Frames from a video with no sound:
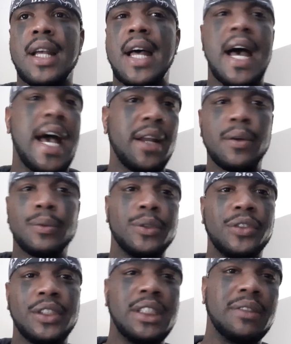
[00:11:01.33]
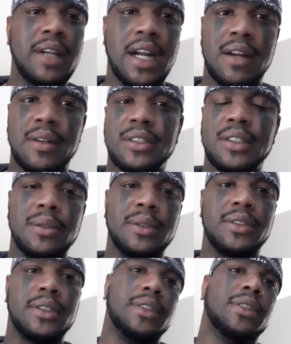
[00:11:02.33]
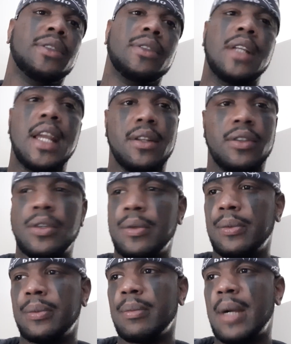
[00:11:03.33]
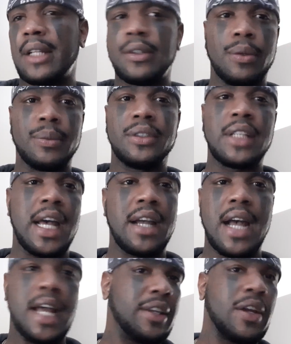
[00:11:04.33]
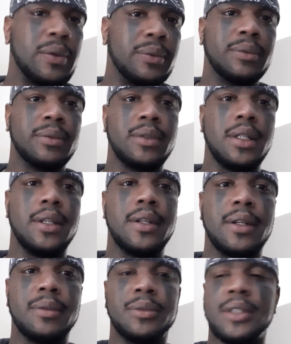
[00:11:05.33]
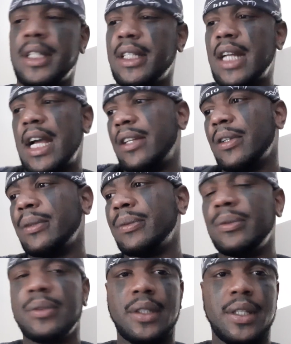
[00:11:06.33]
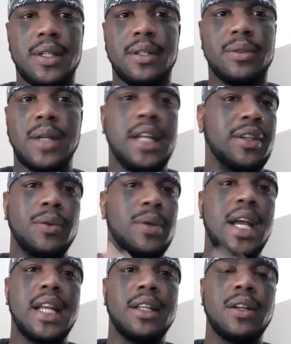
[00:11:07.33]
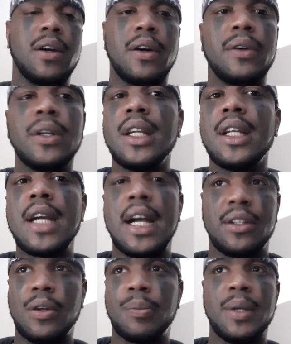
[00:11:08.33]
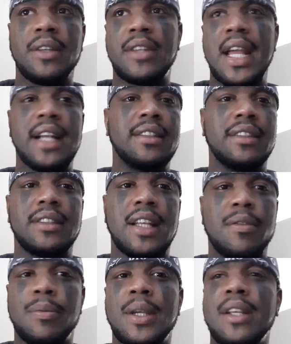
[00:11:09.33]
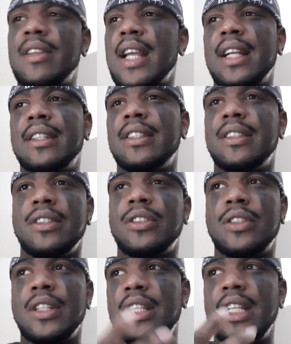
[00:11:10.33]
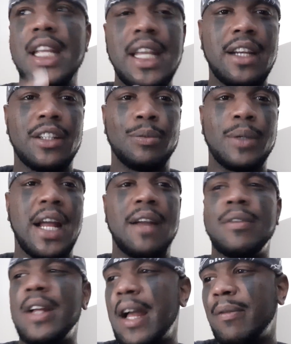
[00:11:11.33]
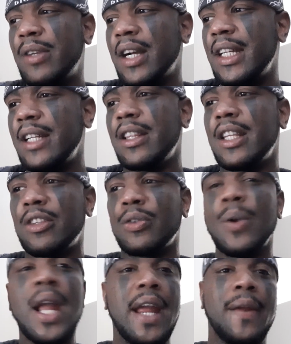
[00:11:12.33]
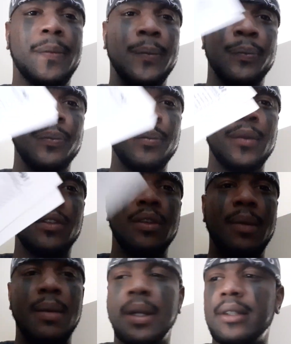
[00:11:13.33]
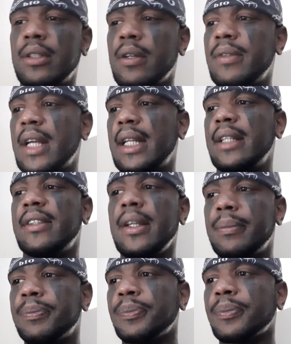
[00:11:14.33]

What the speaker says: I don't receive IRS notices to my domicile. I don't. You know what I'm saying? I don't. I do not at all. I don't pay taxes. I haven't paid taxes in years, but I've done it this way to make myself non-exempt.